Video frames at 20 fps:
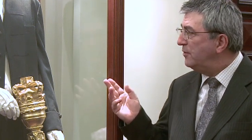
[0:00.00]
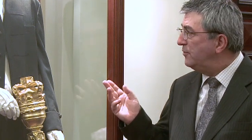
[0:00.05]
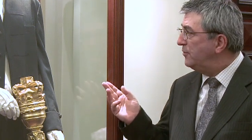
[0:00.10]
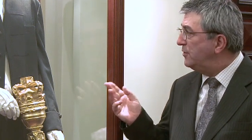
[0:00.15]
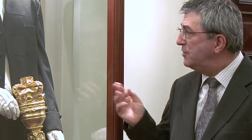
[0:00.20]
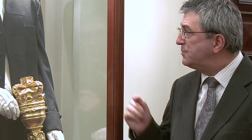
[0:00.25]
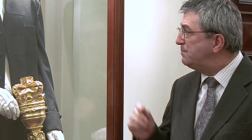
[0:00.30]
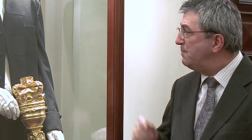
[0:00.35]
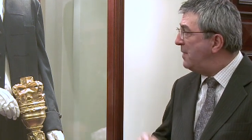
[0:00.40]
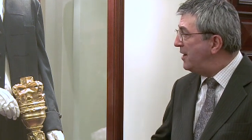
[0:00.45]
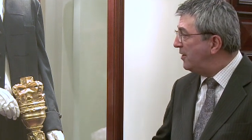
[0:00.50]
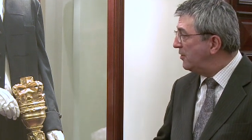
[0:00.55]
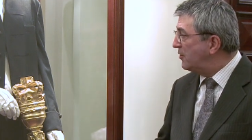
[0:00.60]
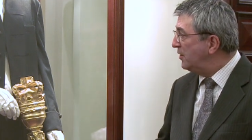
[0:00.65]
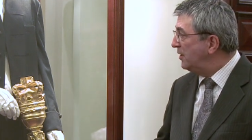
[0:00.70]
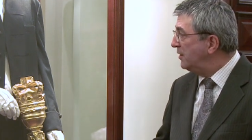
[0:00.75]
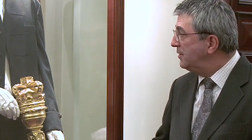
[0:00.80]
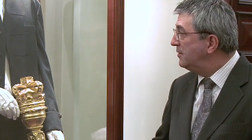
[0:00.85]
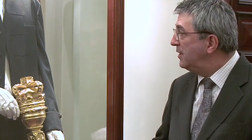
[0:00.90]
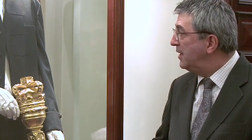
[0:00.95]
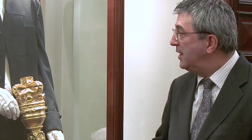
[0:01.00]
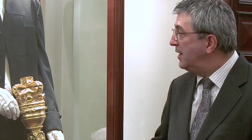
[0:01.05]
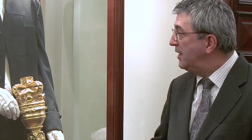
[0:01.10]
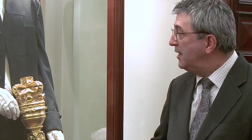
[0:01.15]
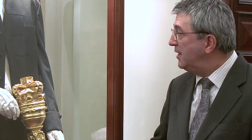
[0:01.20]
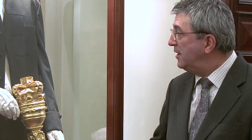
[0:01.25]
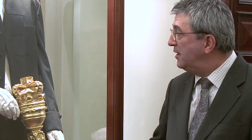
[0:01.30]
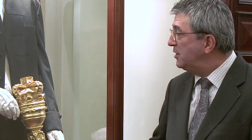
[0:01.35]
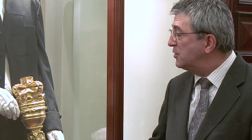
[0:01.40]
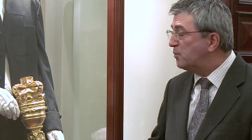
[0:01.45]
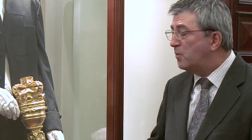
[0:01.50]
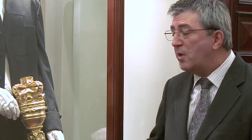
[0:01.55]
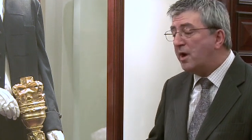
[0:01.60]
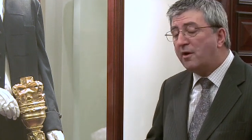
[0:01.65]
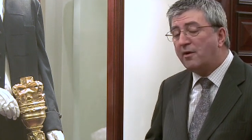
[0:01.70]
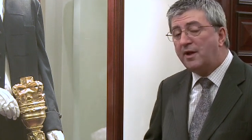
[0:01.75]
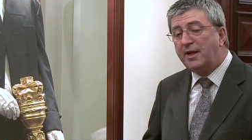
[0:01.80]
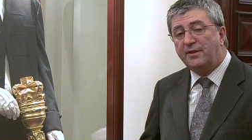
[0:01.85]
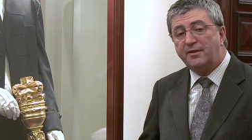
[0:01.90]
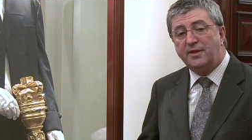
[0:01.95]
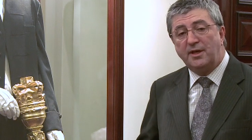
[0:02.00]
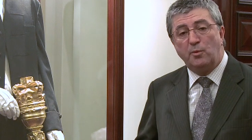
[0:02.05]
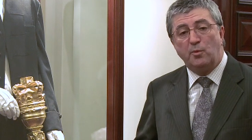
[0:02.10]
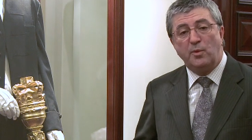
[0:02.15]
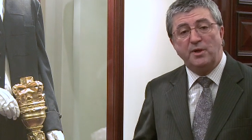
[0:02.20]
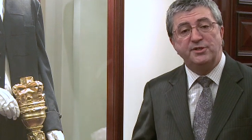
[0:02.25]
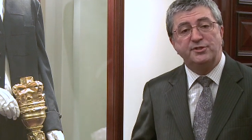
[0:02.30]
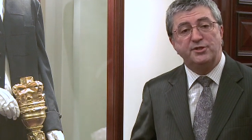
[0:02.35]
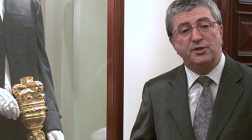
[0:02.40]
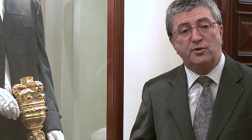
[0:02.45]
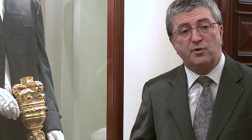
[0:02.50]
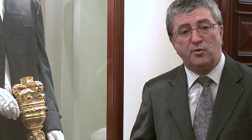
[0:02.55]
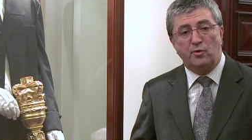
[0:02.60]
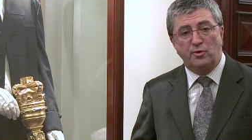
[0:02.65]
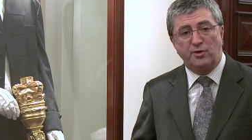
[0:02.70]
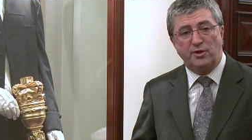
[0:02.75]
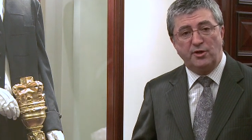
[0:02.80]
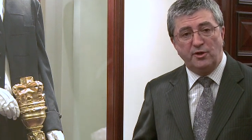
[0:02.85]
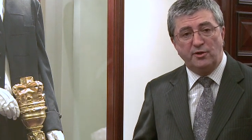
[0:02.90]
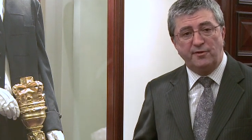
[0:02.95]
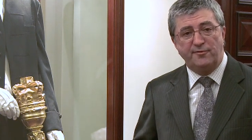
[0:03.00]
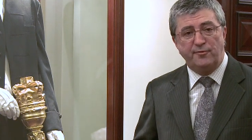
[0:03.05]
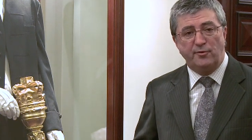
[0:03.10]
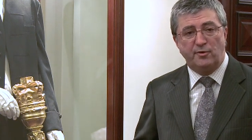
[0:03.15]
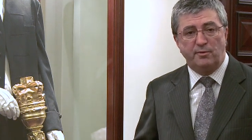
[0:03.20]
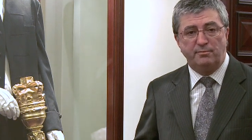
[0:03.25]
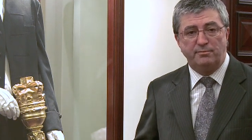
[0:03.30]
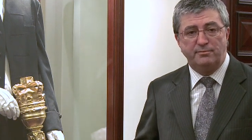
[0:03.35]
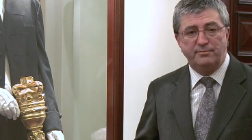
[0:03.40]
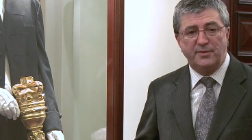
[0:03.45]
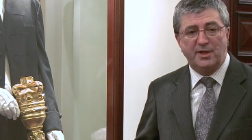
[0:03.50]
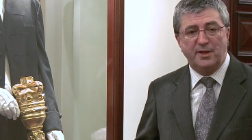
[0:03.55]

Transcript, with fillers: This mannequin is wearing the Windsor Court uniform,